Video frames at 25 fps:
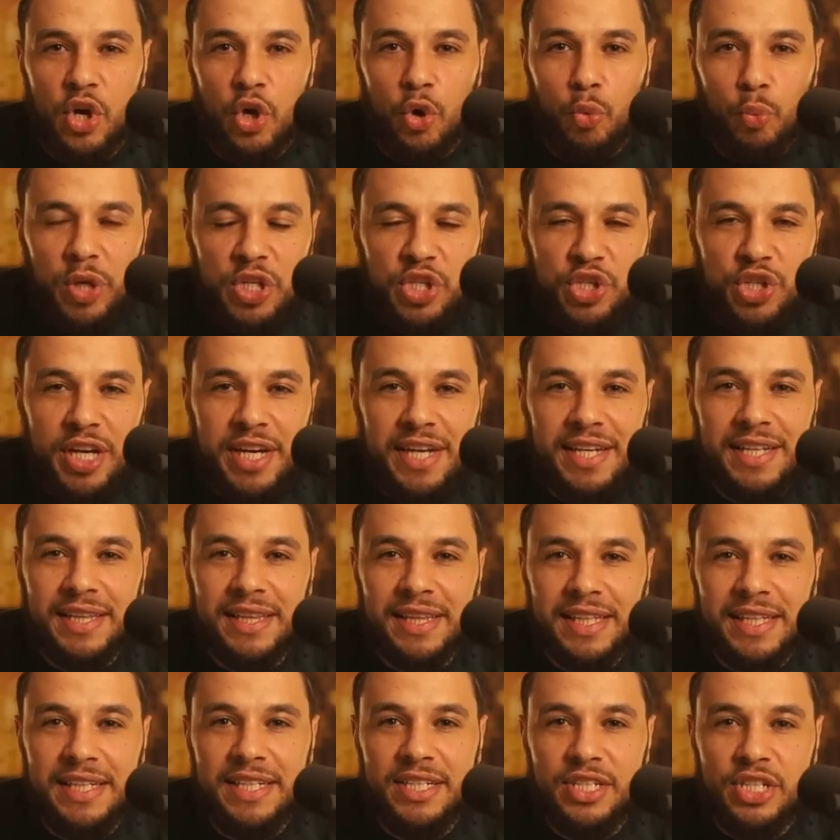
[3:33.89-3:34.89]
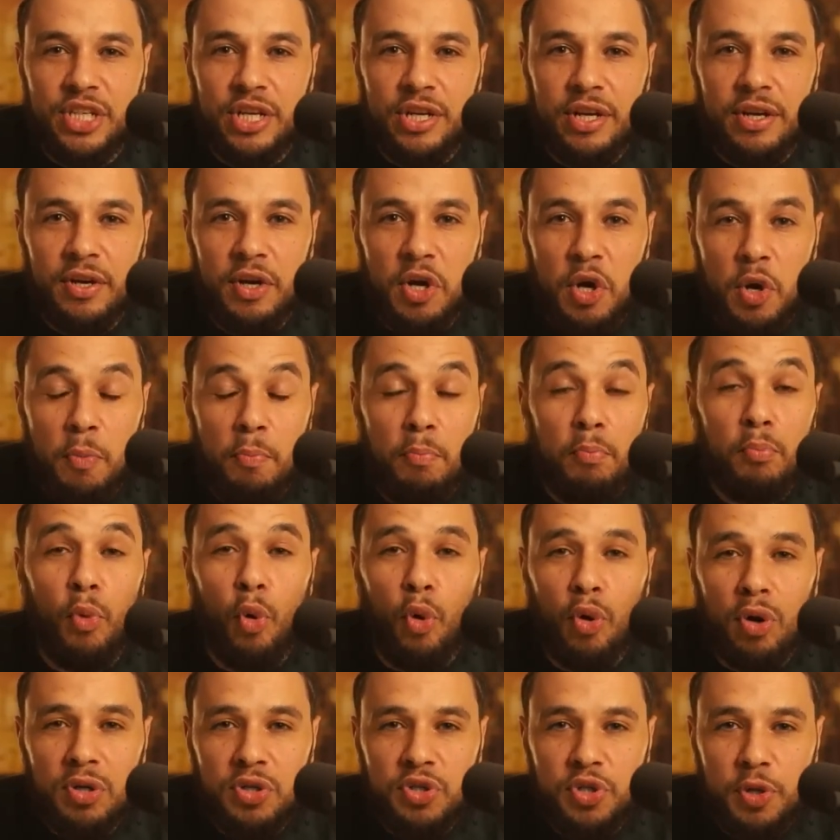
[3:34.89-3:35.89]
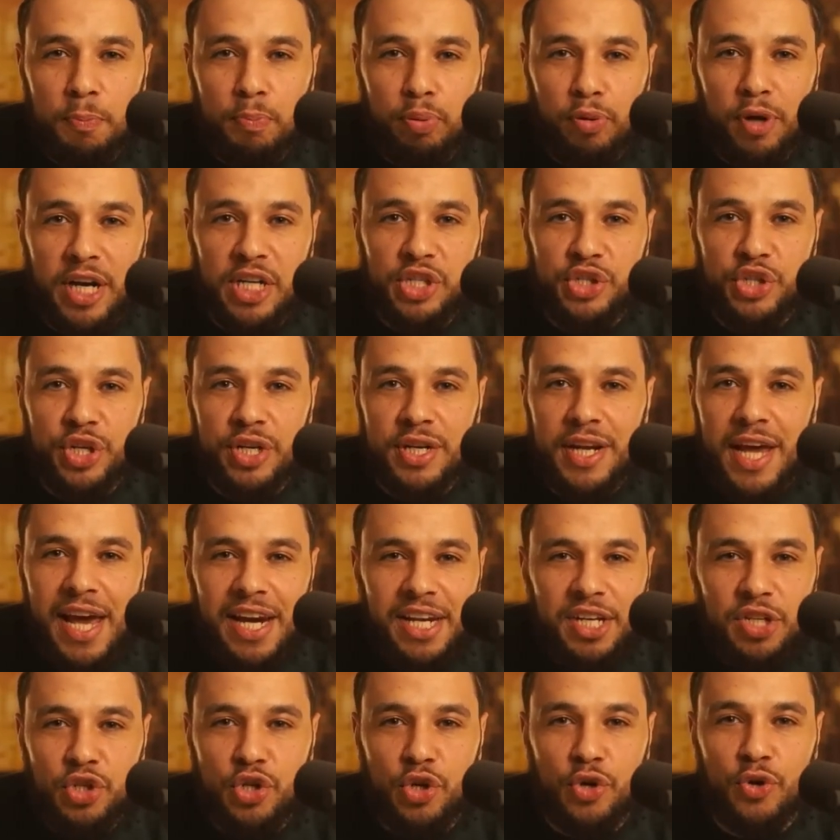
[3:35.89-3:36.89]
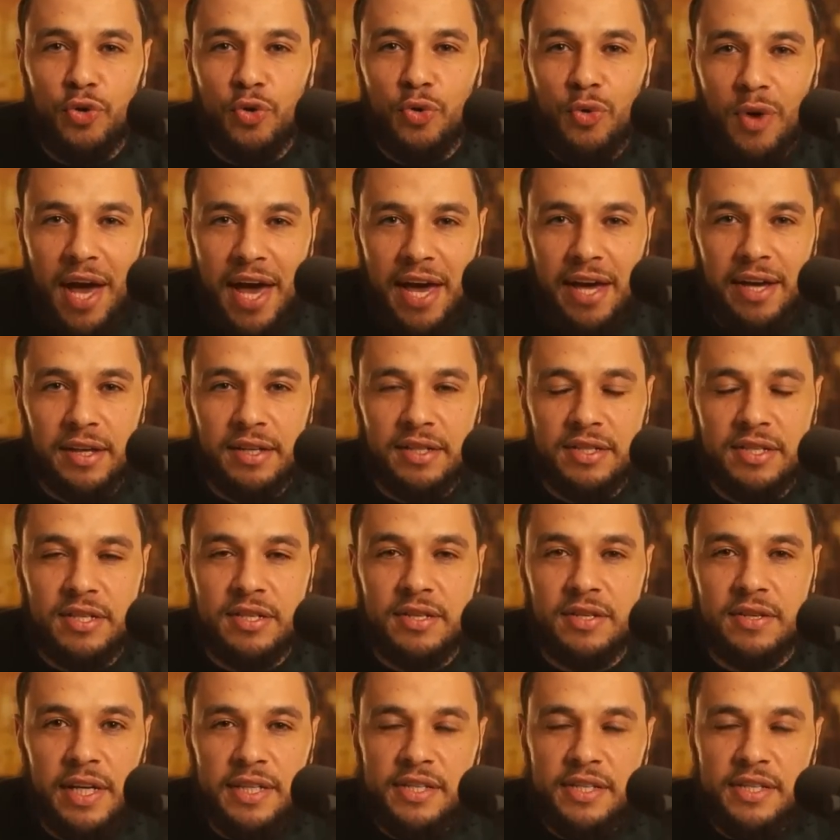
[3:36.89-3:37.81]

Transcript: which can lead to more depression and internal angst.